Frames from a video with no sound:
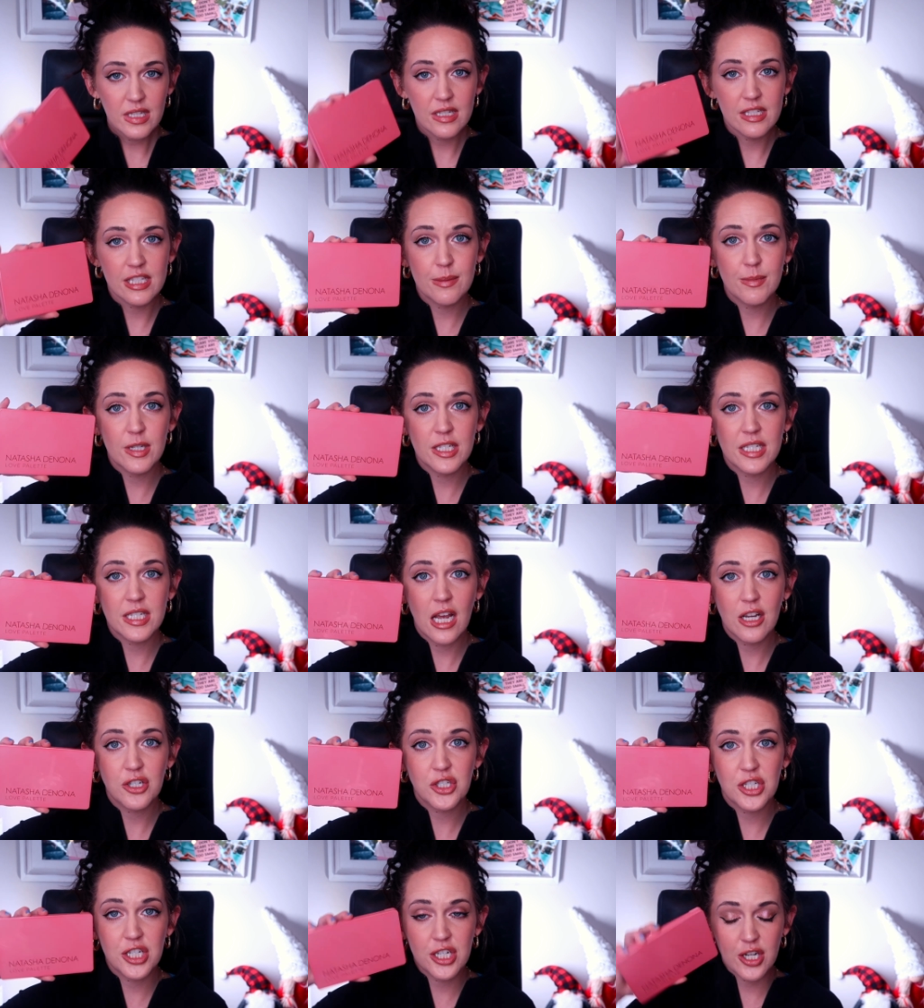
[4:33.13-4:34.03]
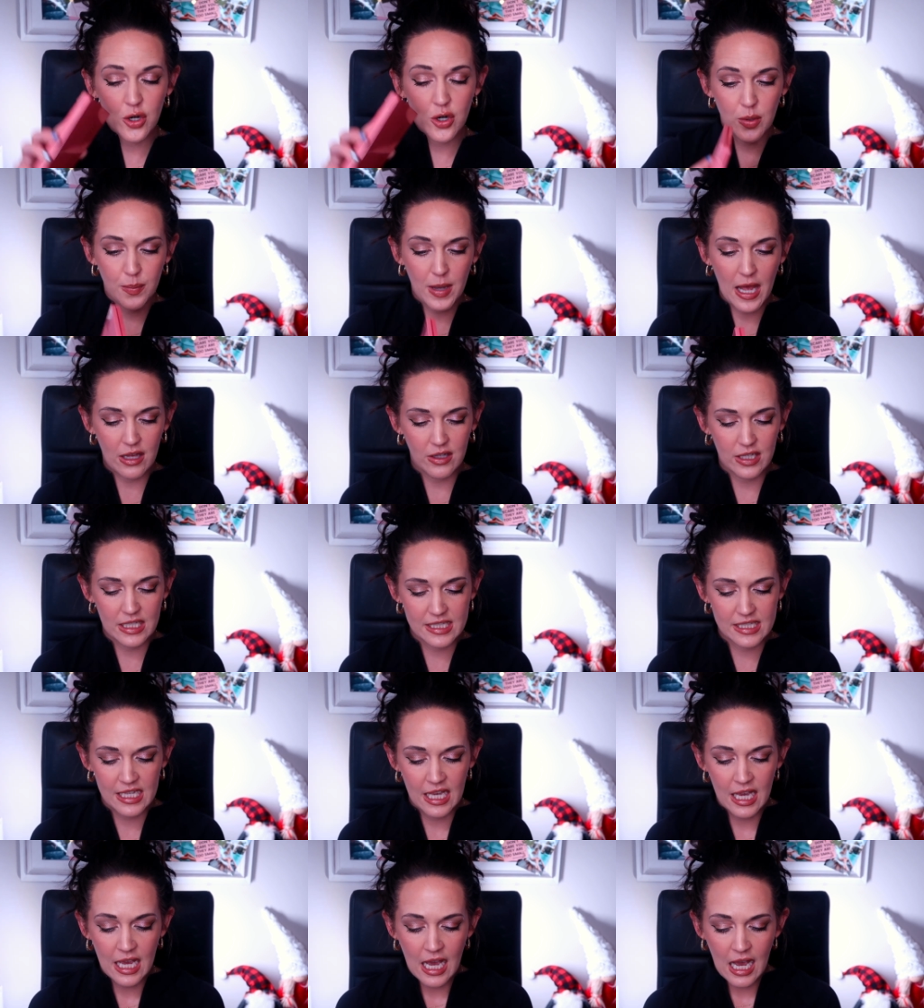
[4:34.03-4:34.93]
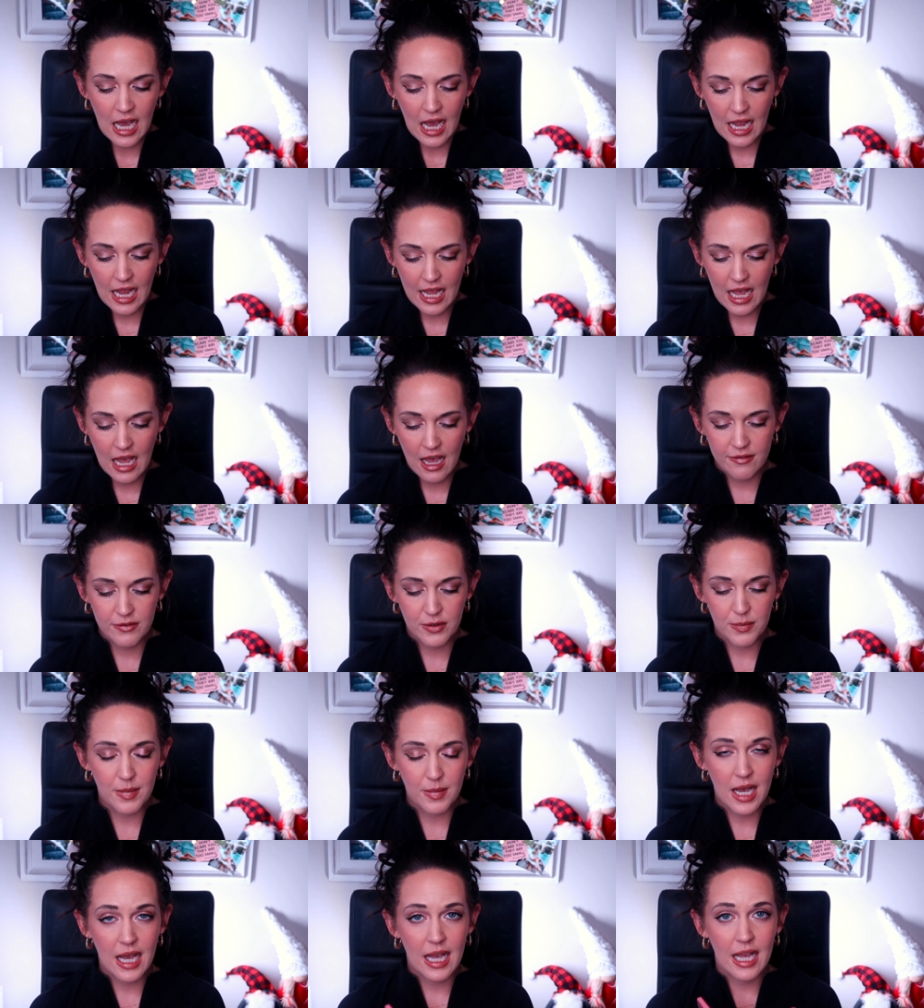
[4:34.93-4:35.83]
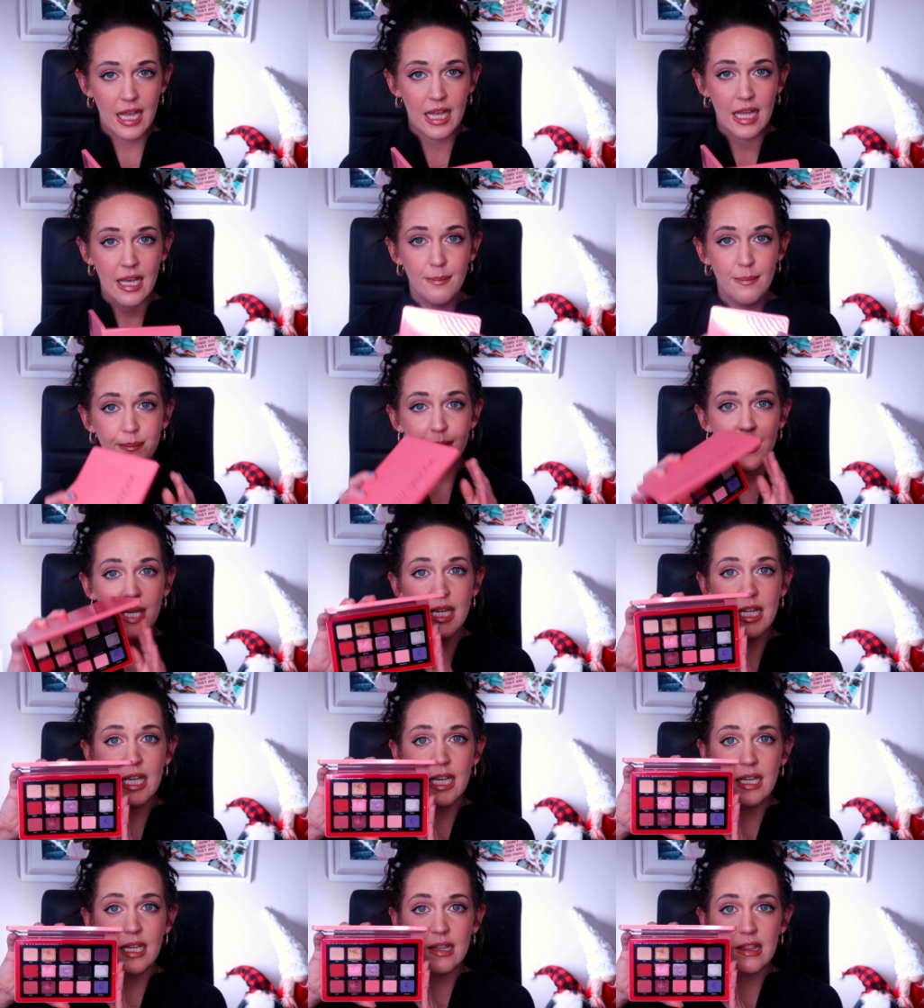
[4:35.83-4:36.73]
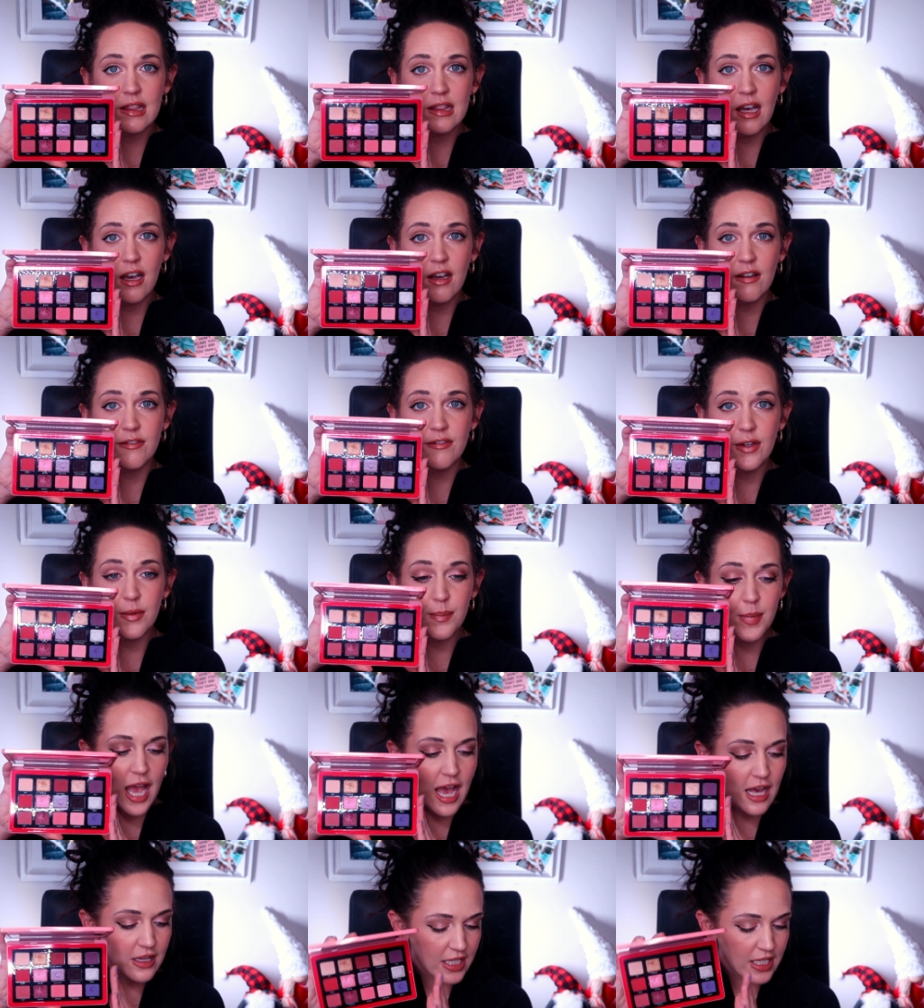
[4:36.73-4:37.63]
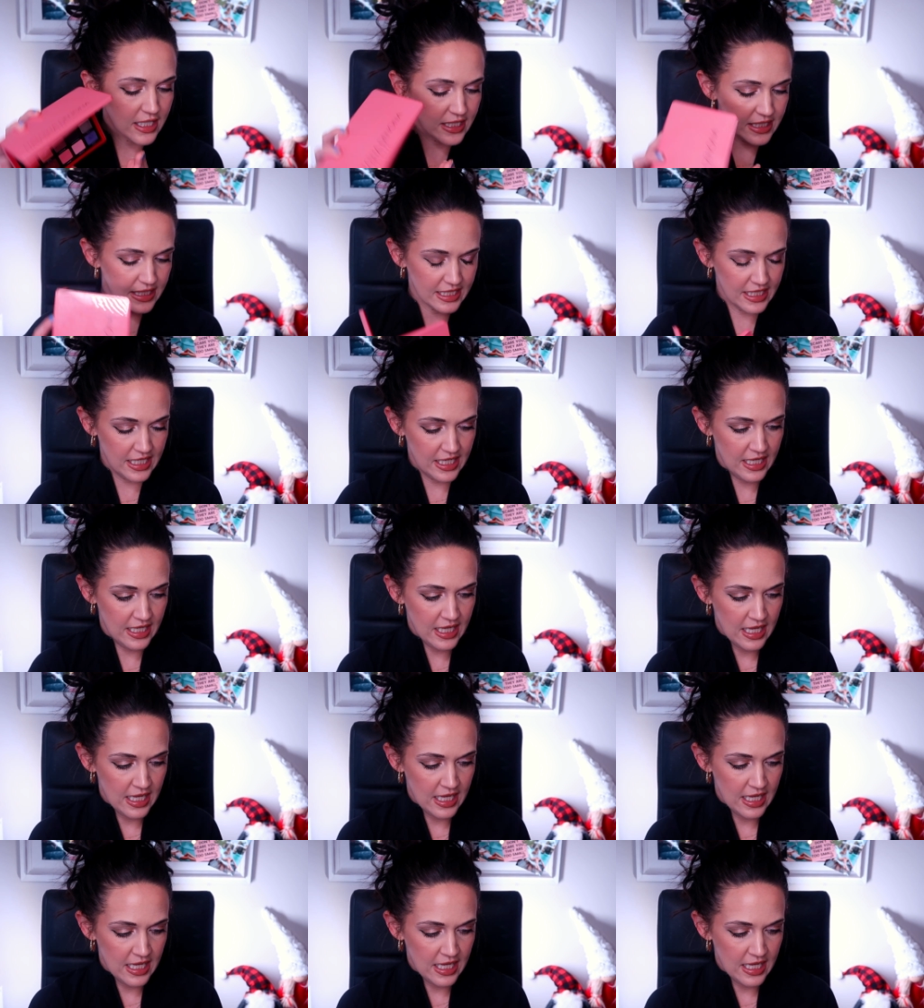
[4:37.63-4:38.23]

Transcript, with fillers: Some Natasha Denona palettes. I have my Mini Love palette.